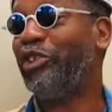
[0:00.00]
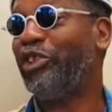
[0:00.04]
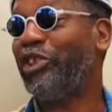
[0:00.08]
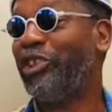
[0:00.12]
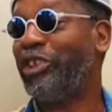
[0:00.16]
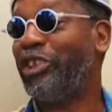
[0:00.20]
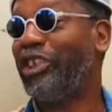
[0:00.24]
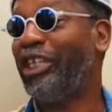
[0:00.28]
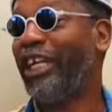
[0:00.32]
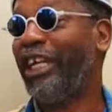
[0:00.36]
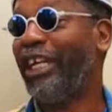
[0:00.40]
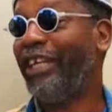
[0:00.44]
your
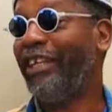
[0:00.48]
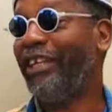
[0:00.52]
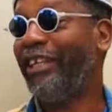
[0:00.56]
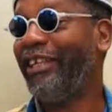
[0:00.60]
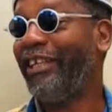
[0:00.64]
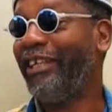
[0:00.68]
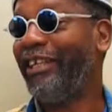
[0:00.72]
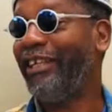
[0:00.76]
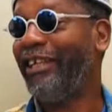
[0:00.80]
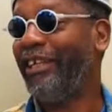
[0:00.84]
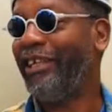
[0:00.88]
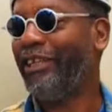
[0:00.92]
state.
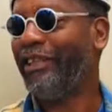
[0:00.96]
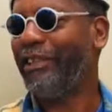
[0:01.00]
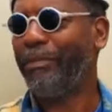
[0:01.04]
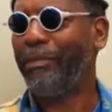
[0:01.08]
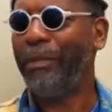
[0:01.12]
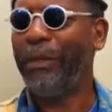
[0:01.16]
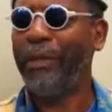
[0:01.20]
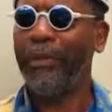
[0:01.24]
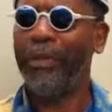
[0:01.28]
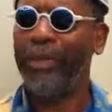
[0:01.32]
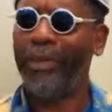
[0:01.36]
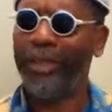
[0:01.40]
So
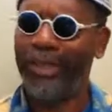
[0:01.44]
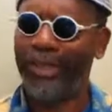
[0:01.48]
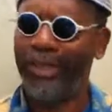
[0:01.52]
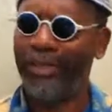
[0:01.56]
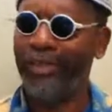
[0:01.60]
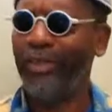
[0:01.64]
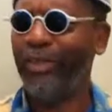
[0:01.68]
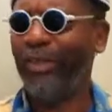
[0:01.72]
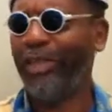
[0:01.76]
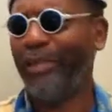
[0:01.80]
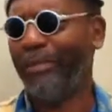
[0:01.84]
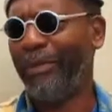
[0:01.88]
people are
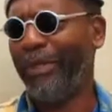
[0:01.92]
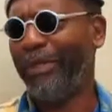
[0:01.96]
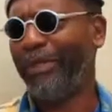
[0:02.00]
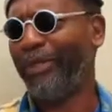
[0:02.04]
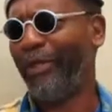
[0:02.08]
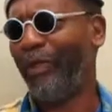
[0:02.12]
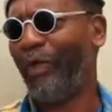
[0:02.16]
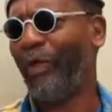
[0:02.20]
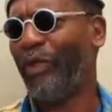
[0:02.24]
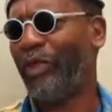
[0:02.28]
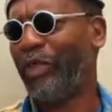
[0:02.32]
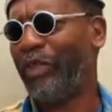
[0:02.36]
concerned about the
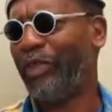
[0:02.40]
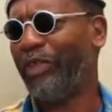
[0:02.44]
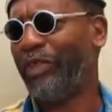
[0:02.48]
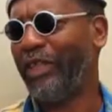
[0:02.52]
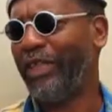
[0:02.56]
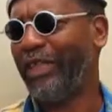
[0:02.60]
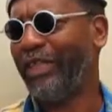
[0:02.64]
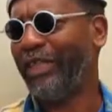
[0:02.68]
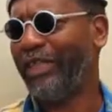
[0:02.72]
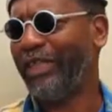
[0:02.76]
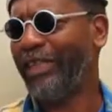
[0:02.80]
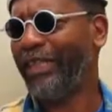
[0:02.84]

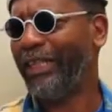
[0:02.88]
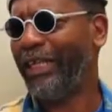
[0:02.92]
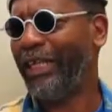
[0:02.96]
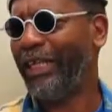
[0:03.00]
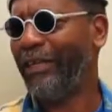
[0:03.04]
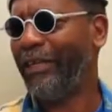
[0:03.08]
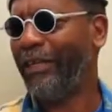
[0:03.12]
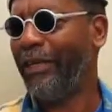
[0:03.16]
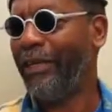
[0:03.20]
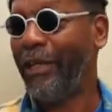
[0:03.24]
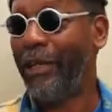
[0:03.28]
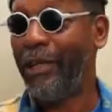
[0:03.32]
the state.
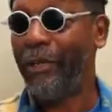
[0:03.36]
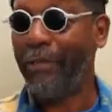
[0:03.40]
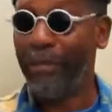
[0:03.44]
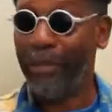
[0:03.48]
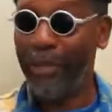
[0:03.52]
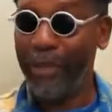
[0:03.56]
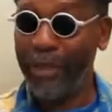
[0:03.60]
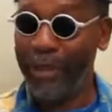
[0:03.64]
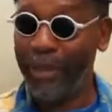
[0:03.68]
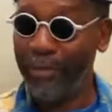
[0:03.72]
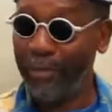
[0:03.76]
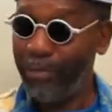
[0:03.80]

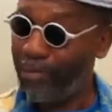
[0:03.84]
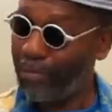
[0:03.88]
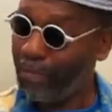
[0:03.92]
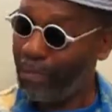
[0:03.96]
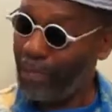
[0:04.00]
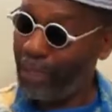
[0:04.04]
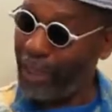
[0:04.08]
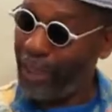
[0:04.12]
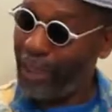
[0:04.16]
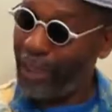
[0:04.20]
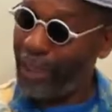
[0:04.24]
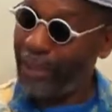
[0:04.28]
But the
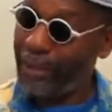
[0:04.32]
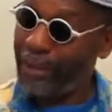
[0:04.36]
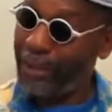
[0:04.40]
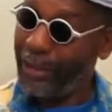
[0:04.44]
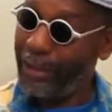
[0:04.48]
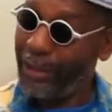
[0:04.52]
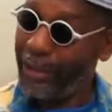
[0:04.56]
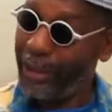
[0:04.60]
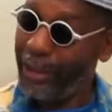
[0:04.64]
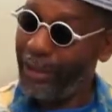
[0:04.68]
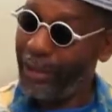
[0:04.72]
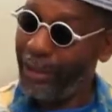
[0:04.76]
plant has a
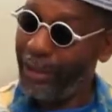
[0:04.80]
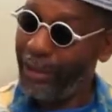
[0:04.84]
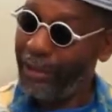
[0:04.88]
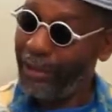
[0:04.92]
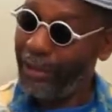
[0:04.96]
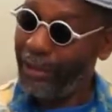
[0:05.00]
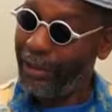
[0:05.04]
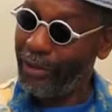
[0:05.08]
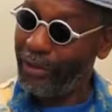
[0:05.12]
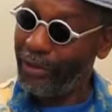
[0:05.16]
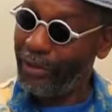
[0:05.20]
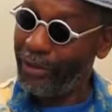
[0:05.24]
lot of other
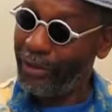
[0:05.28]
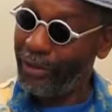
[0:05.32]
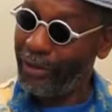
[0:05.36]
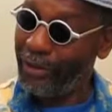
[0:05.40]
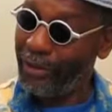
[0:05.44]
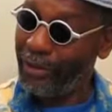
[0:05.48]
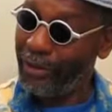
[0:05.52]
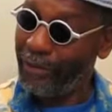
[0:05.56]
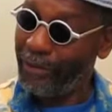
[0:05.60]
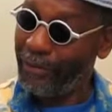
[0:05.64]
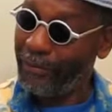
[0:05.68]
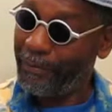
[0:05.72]

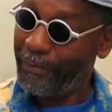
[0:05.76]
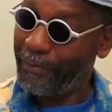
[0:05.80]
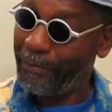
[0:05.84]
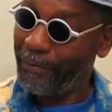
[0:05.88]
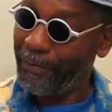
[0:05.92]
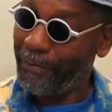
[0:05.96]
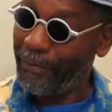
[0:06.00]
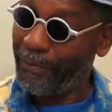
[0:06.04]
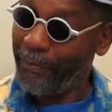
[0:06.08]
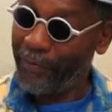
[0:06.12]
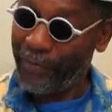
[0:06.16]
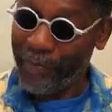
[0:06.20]
uses.
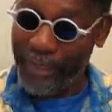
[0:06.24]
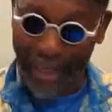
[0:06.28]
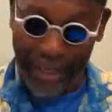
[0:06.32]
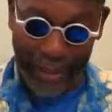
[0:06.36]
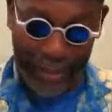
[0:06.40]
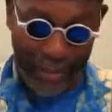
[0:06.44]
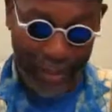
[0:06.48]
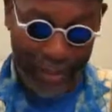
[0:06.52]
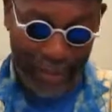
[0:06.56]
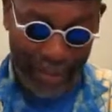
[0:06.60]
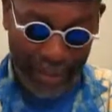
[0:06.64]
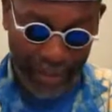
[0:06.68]
Now,
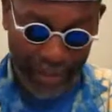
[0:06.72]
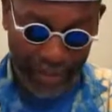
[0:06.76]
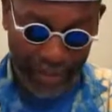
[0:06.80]
that this